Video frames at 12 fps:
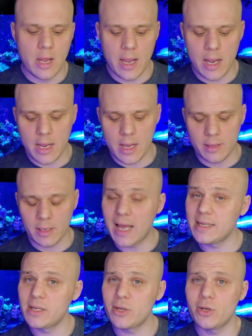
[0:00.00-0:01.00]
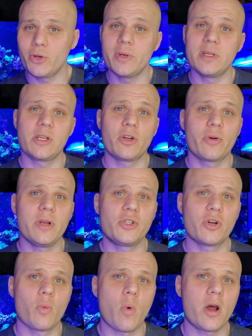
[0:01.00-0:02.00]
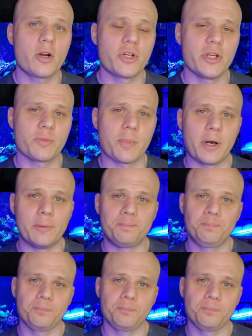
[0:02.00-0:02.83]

And the last thing you can do is increase your water change amount.